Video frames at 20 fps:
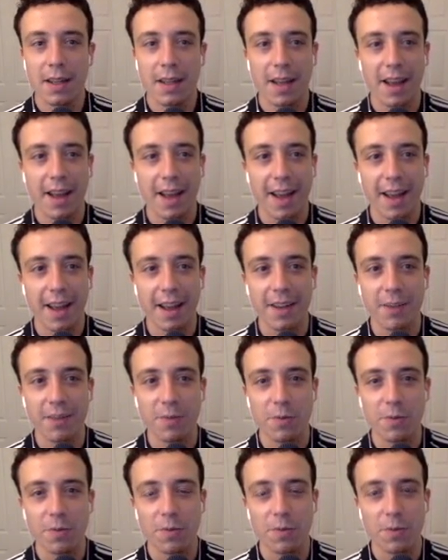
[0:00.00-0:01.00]
and
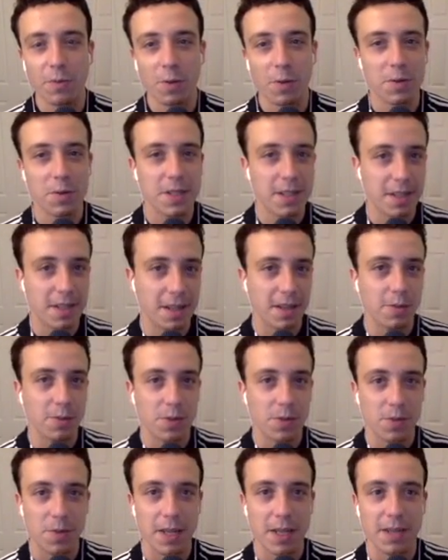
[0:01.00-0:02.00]
what we did here
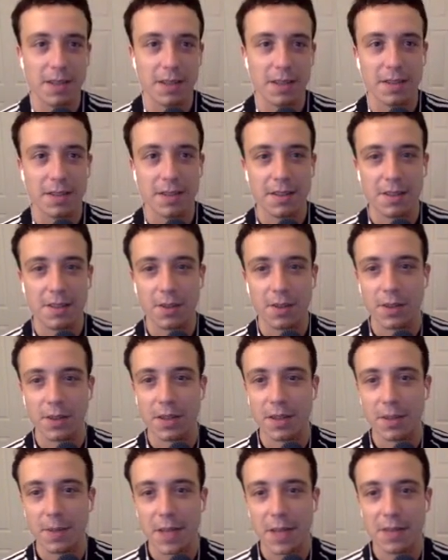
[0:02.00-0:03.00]
was made it so that
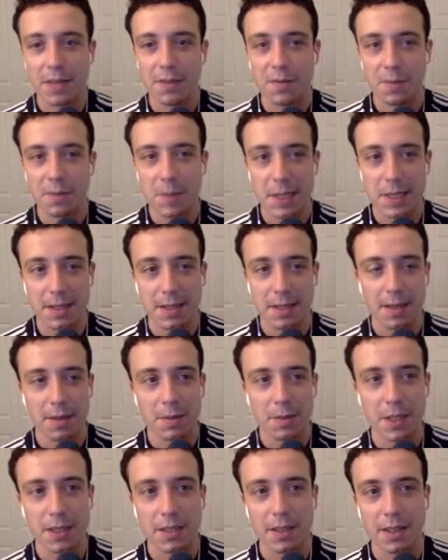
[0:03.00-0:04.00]
the passive
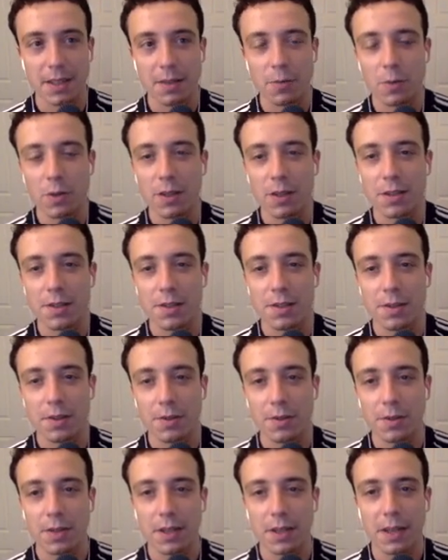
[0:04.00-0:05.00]
ability was
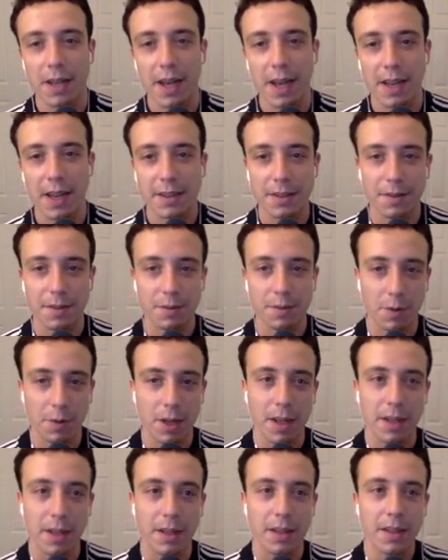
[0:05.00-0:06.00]
only active
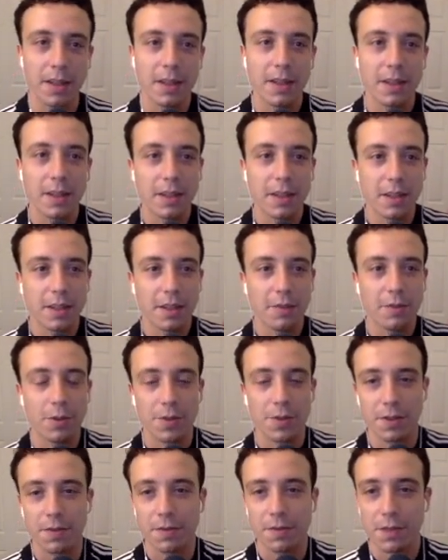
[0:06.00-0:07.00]
when
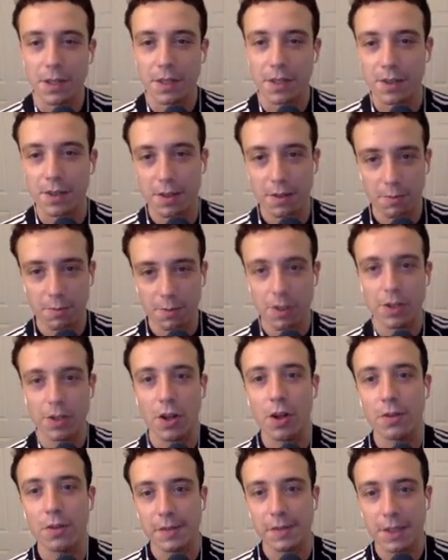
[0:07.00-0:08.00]
Frozen Fish is in the
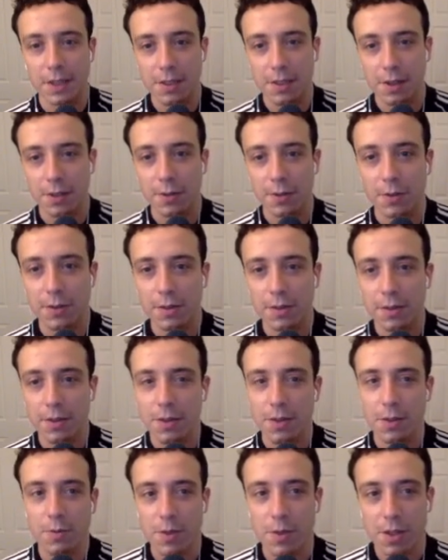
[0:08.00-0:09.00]
resolving zone.
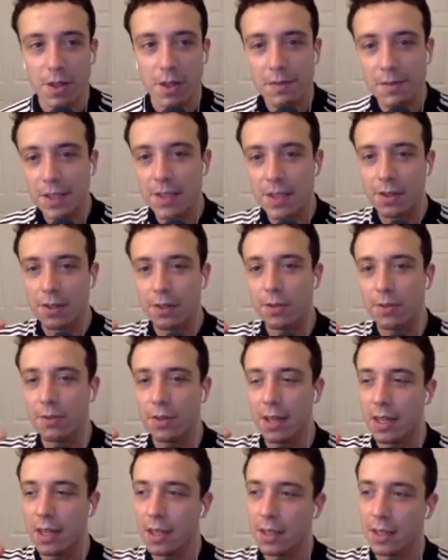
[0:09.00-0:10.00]
So the resolving
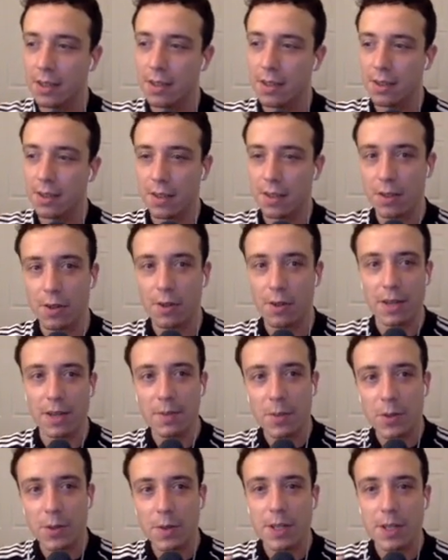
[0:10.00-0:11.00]
zone is a zone in
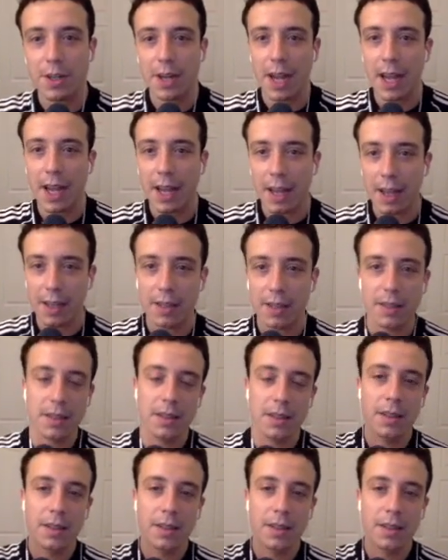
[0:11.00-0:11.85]
between your hand